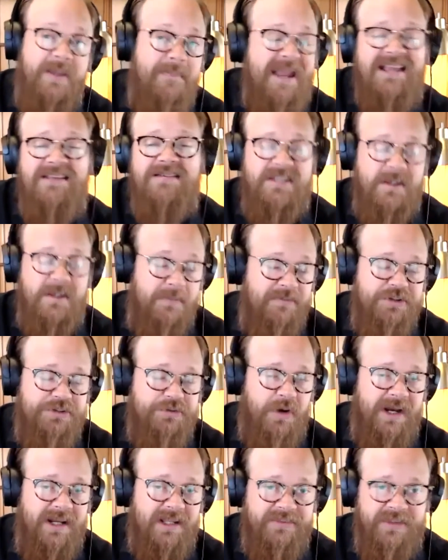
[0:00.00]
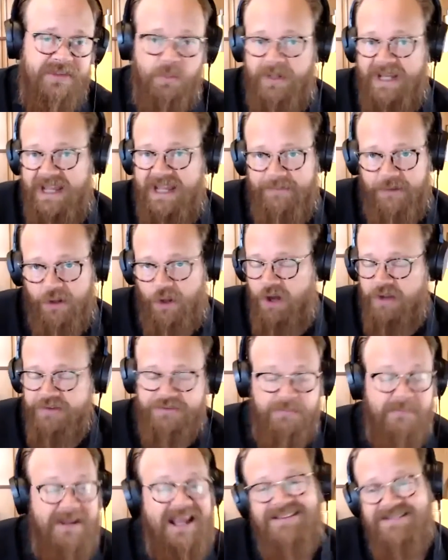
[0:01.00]
Some of his writings that we have
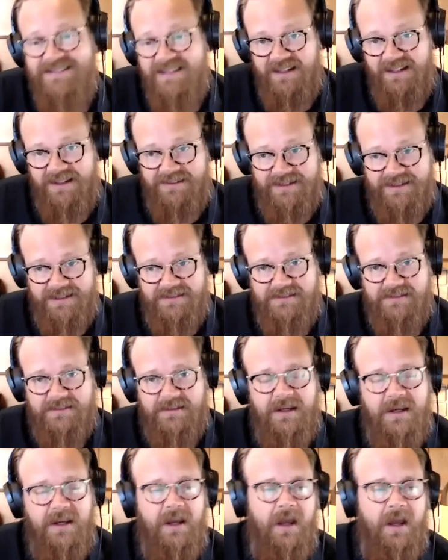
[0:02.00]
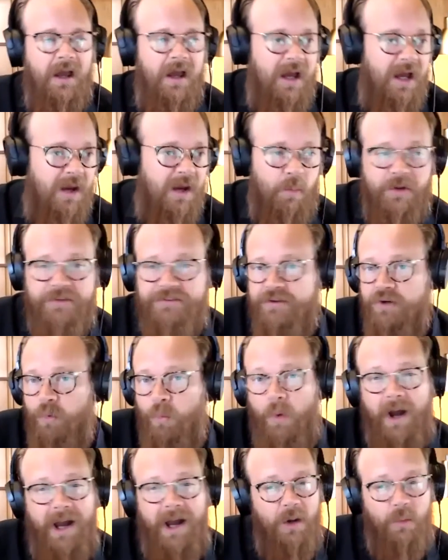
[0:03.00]
lost may still exist. Once in a
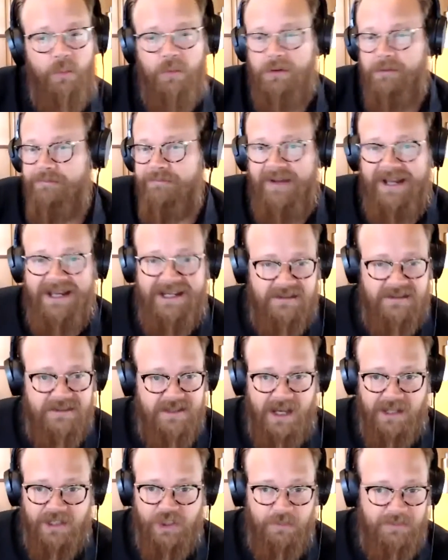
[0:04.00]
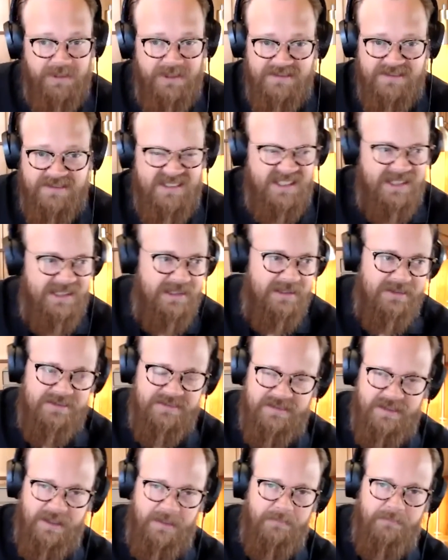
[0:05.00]
while, we'll find documents in
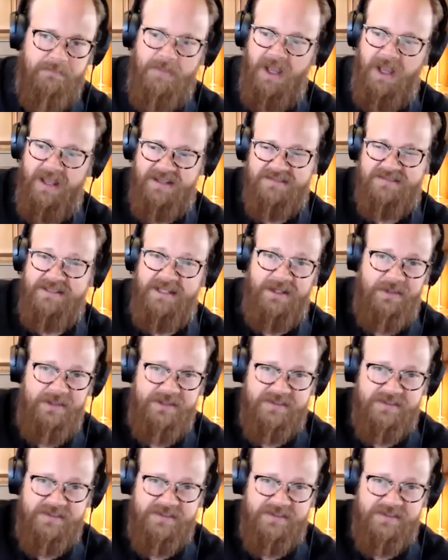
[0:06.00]
some monastery